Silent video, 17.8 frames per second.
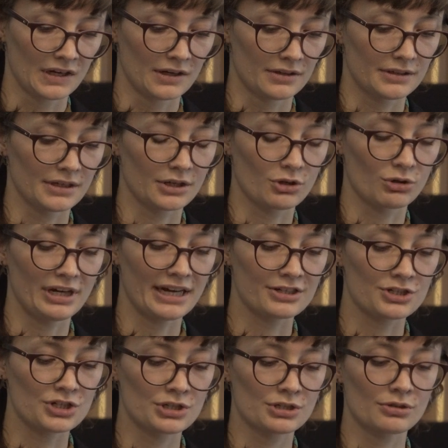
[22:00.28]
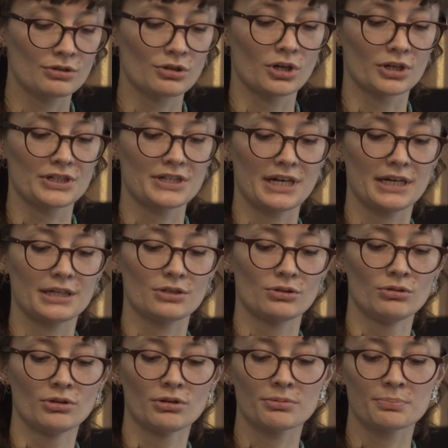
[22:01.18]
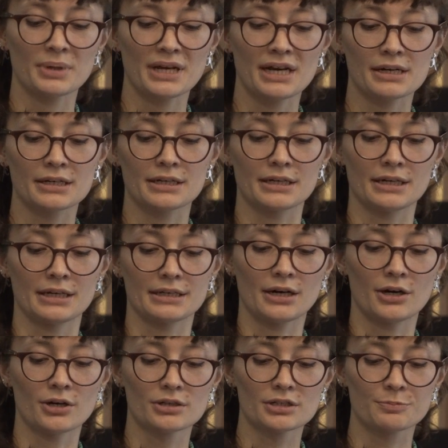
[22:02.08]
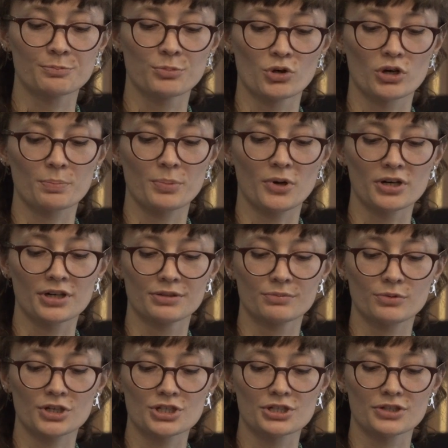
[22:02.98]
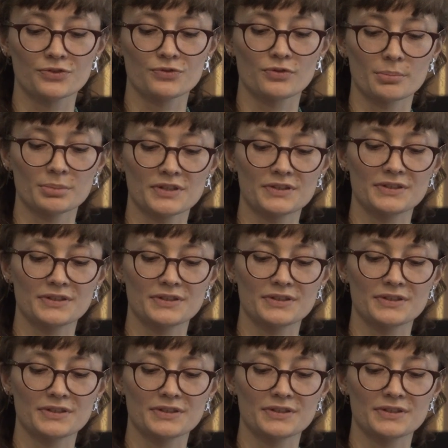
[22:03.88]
The collection contained Nuremberg and Augsburg pocket watches from the